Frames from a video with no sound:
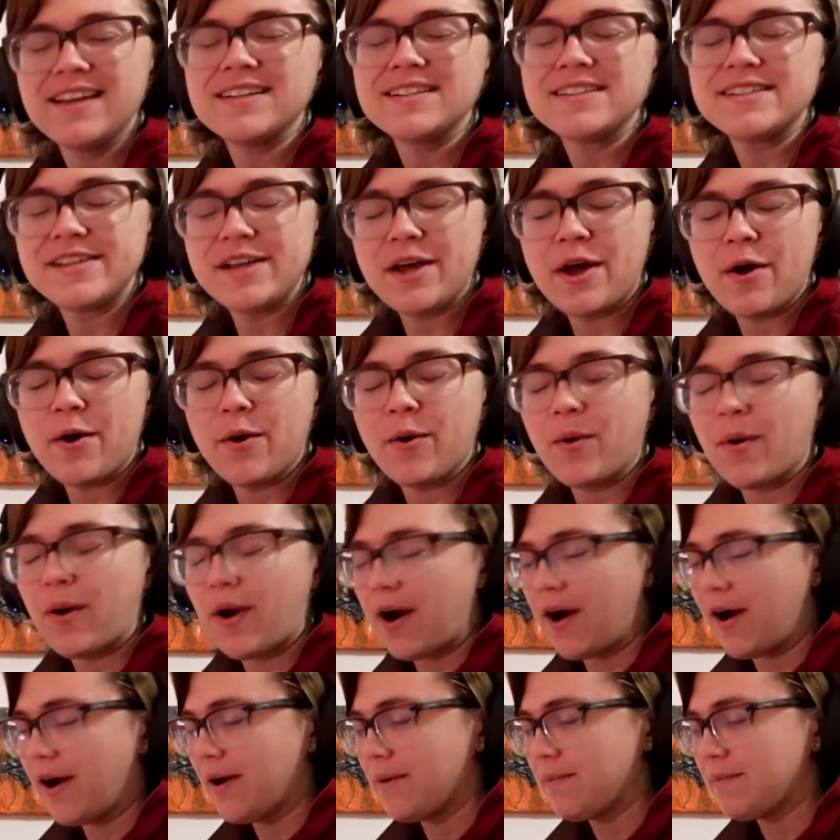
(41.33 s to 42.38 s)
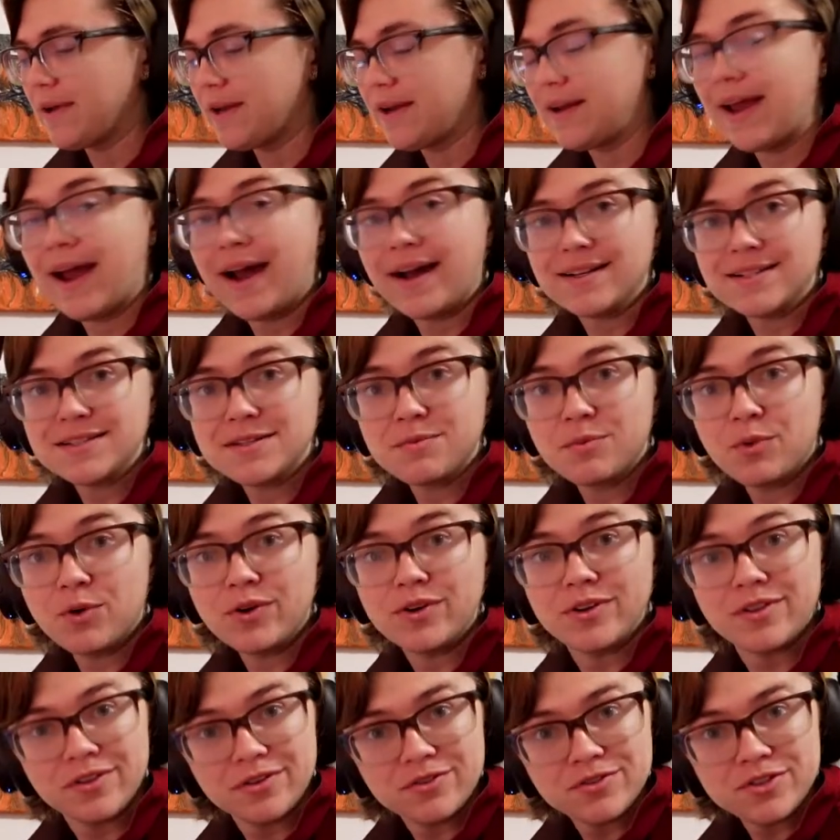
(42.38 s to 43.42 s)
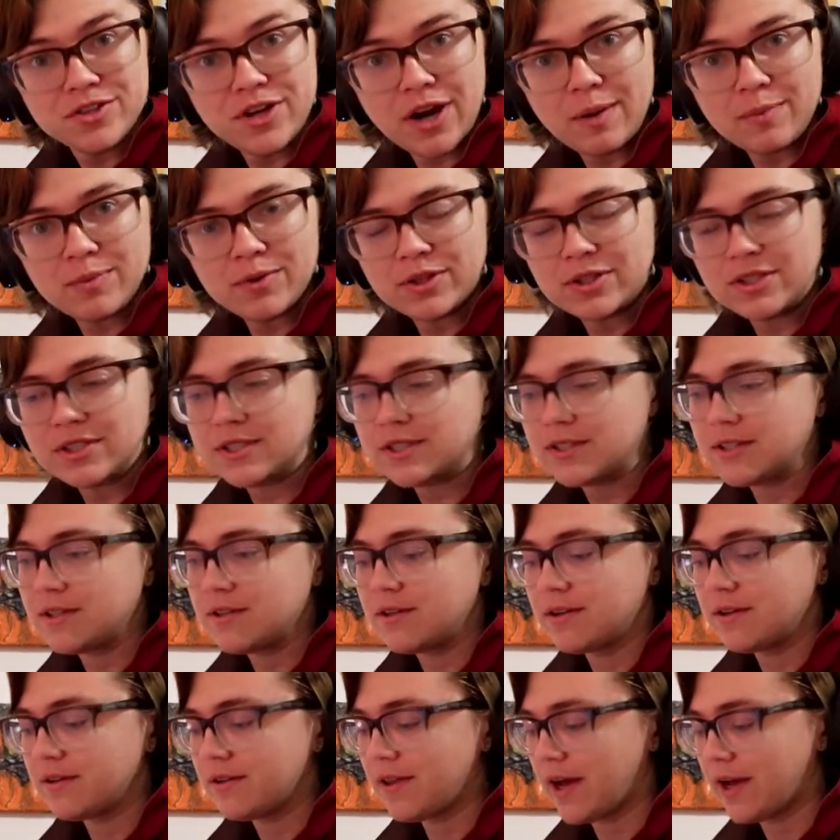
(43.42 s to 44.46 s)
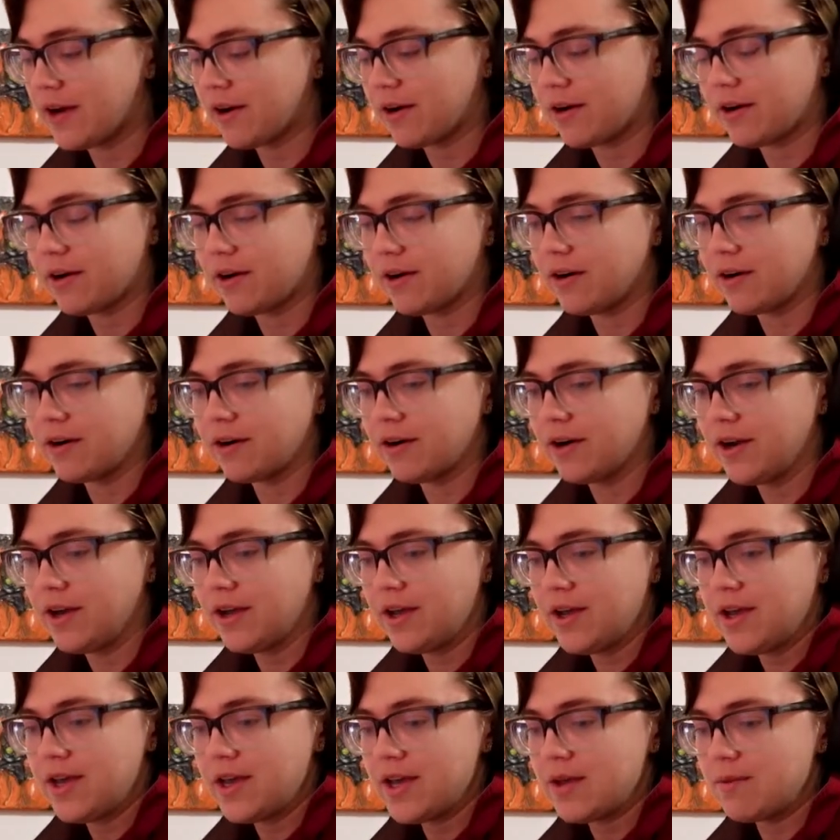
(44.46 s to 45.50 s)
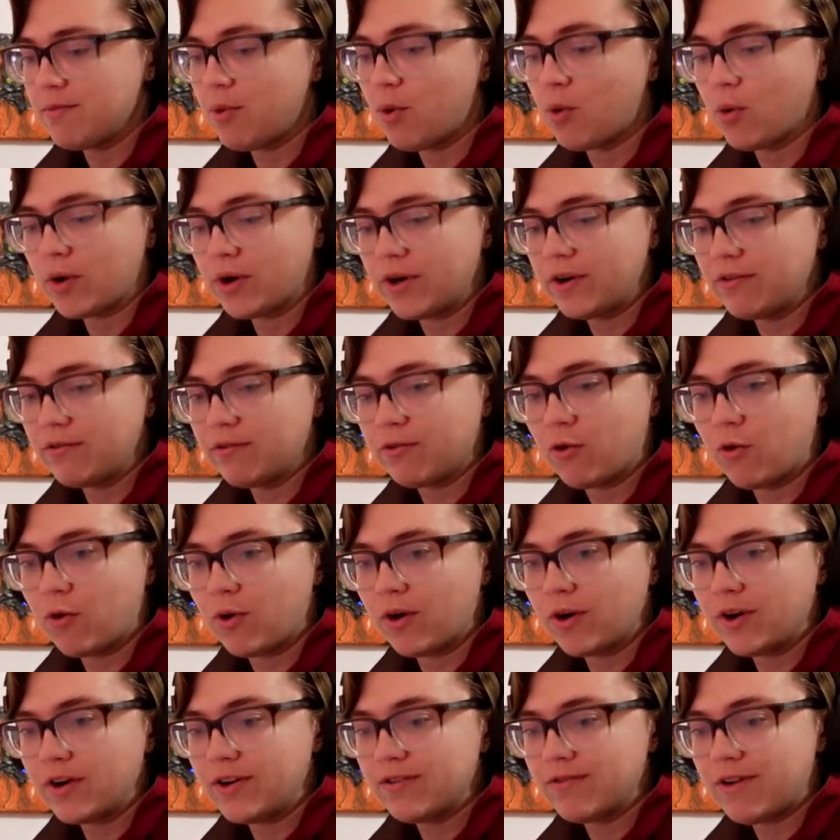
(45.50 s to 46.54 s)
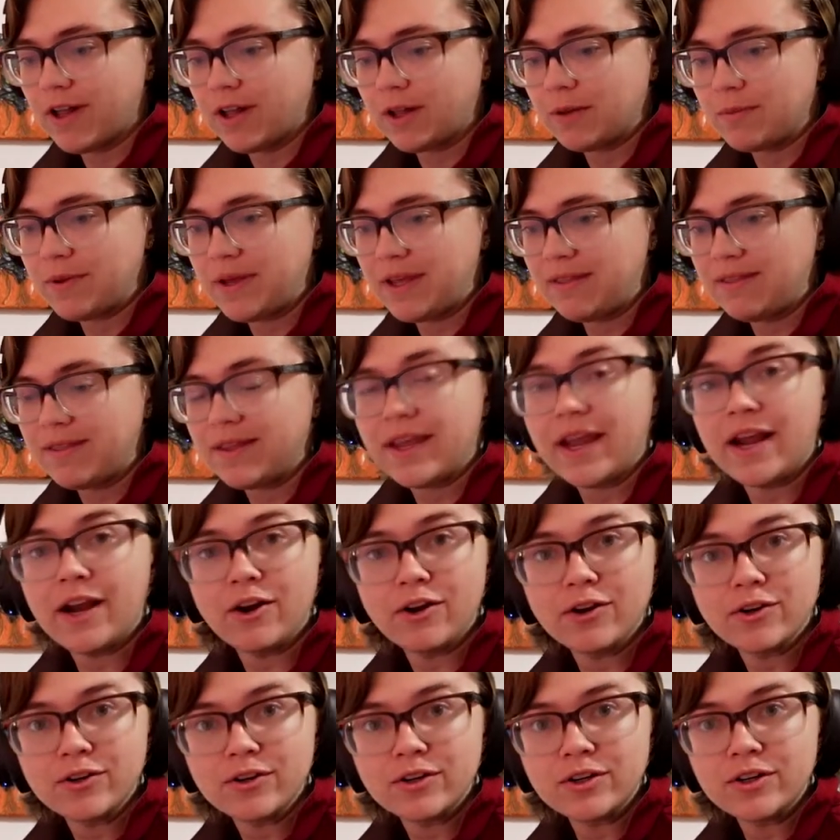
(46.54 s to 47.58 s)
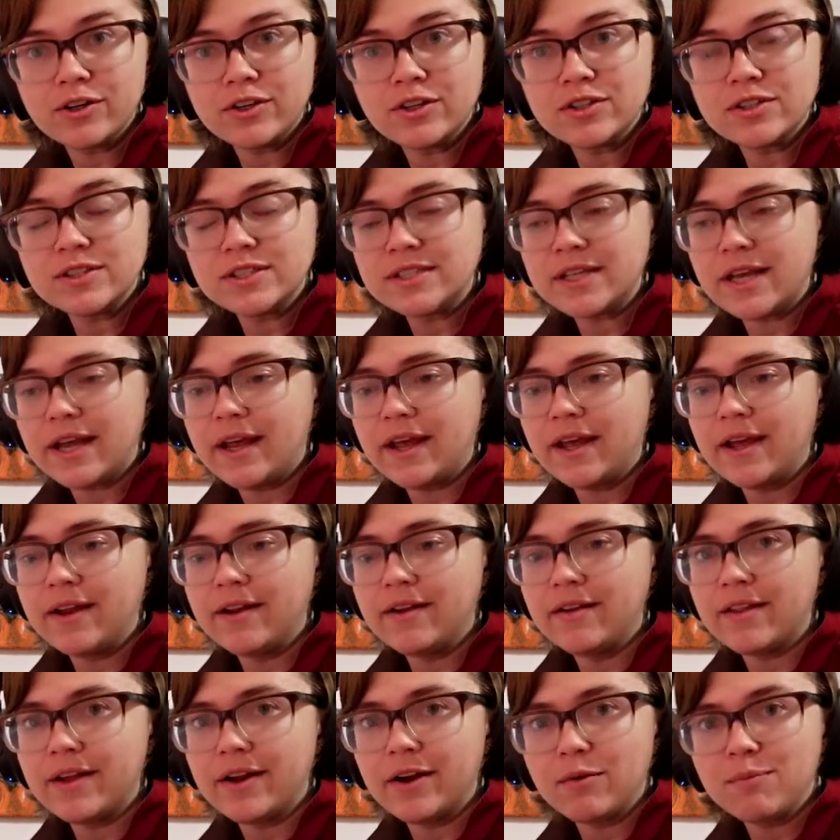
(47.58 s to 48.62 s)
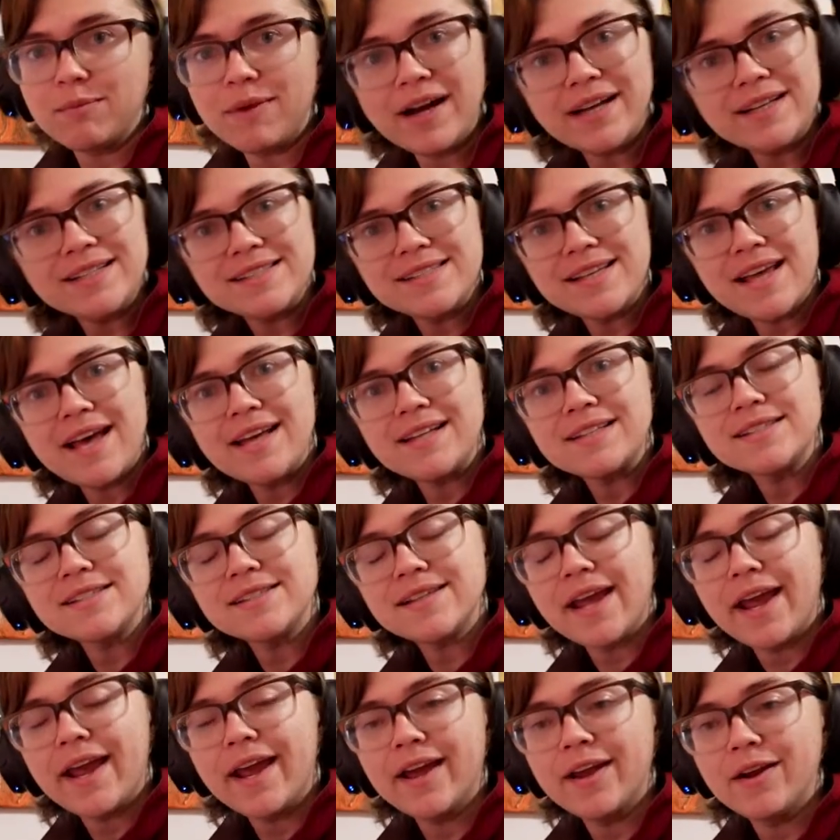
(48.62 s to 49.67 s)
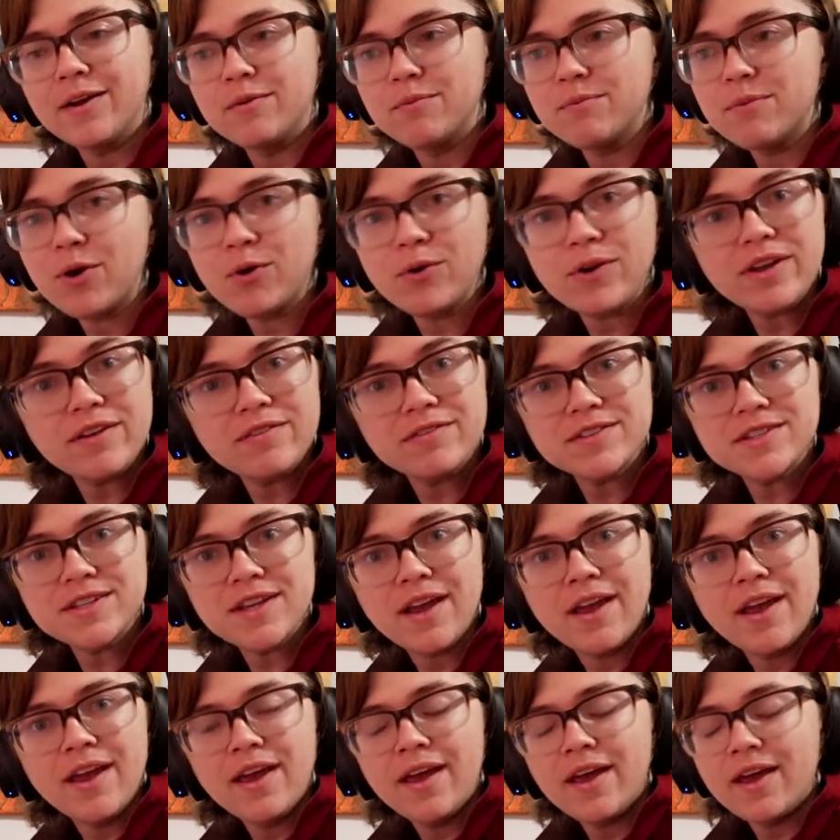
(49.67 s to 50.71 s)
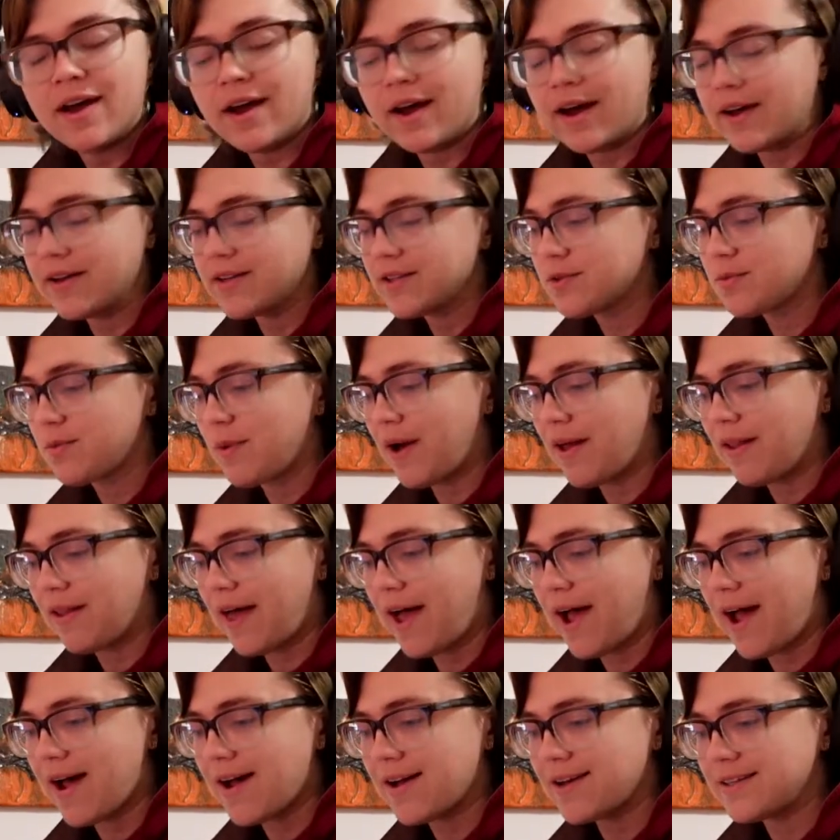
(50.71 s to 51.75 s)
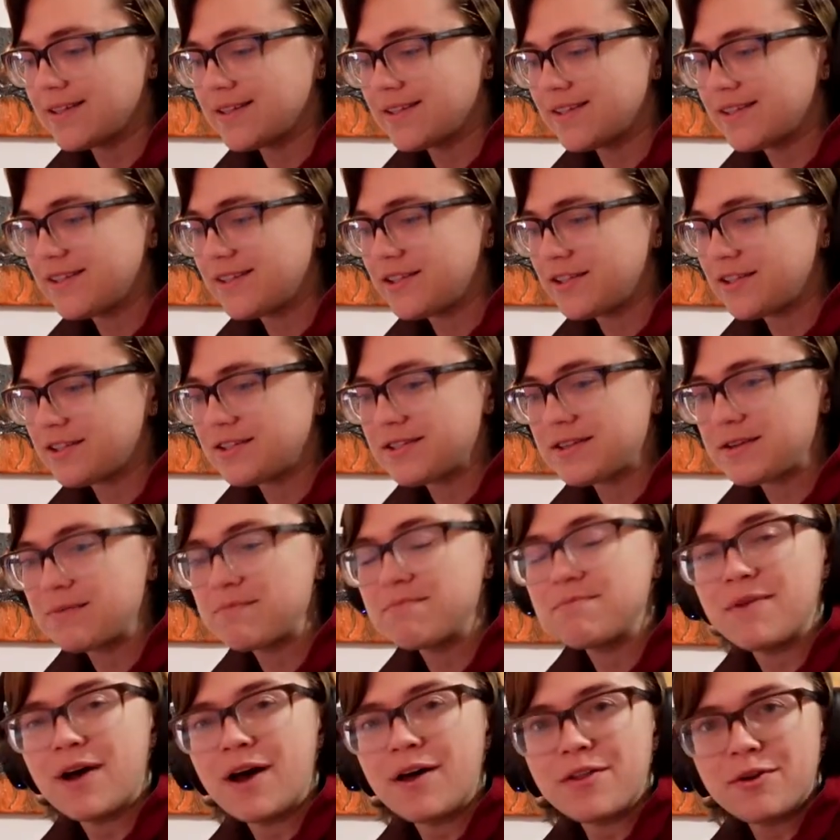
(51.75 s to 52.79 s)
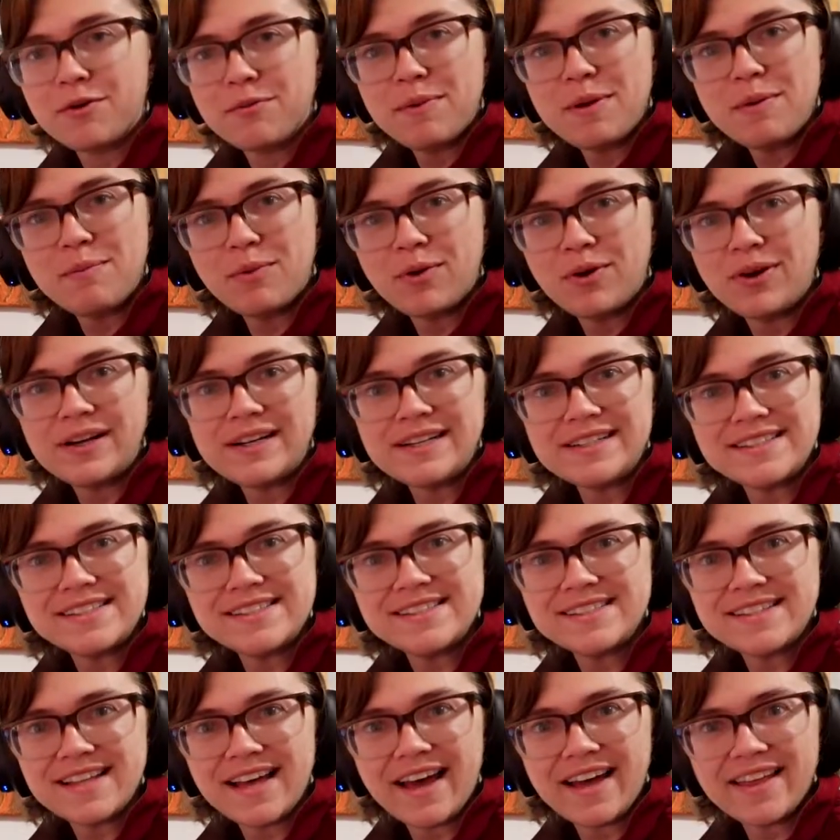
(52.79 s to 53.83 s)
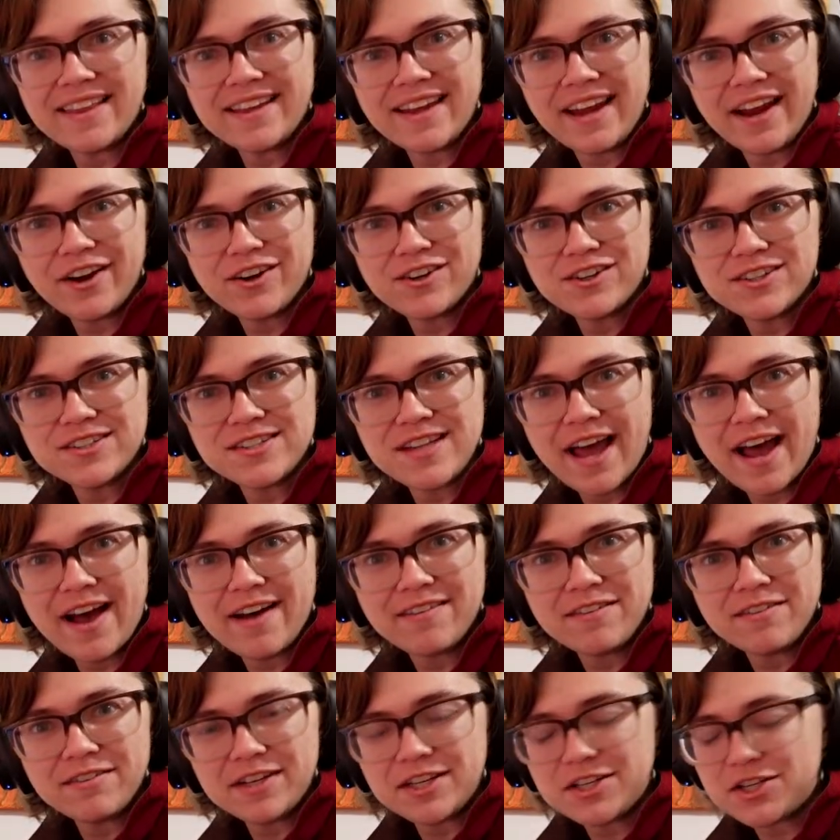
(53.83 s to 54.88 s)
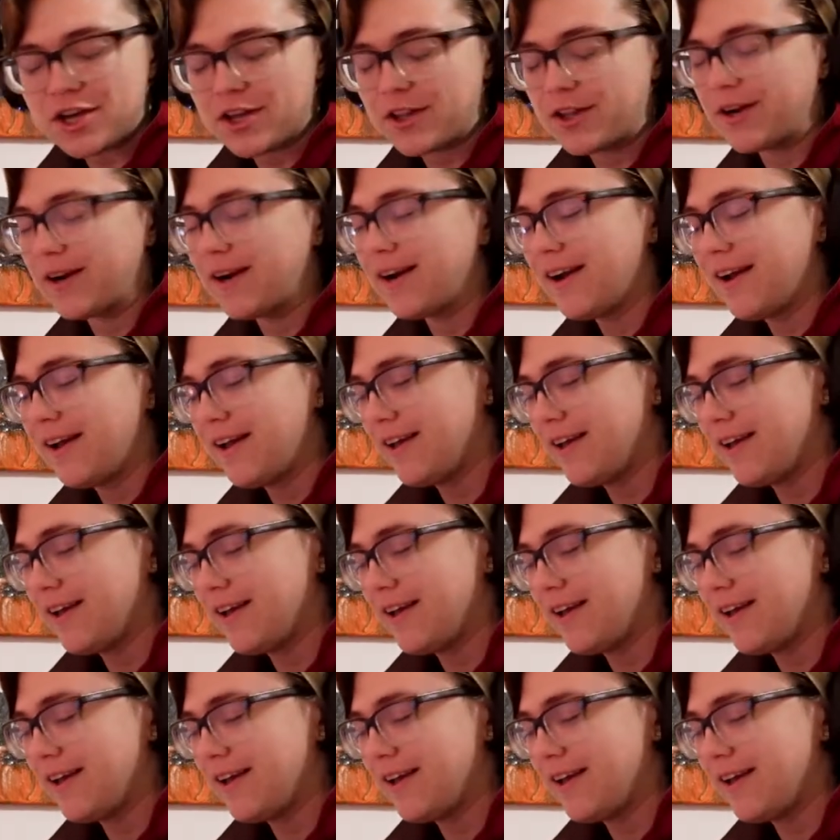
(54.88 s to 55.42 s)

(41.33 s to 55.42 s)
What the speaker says: So I'm going to add some more to those chapters that are important for developing the characters and their mindsets and motives, as well as just other memories that the characters have of each other.